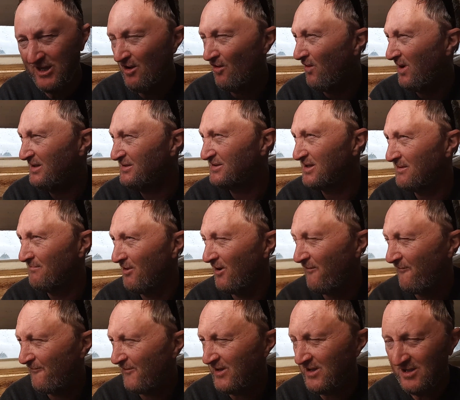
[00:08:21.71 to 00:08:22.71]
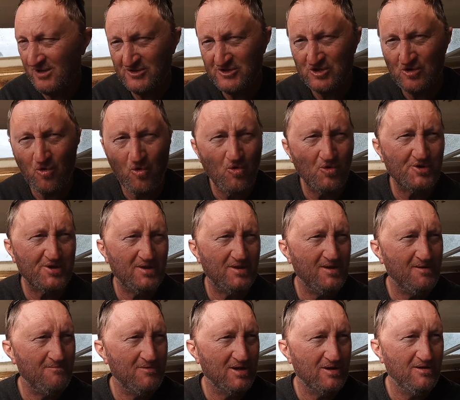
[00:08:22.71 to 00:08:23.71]
I always get my fingers caught in
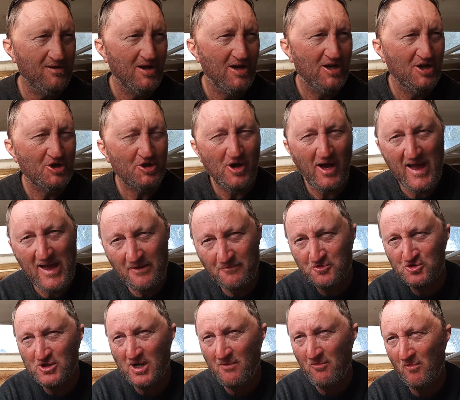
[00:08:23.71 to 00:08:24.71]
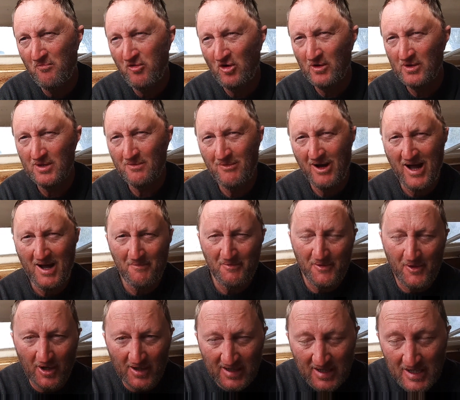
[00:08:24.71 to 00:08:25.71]
them and have trouble pulling them up, and
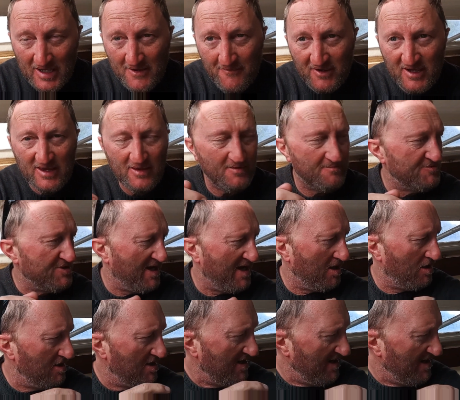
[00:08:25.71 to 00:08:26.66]
I can never get them down.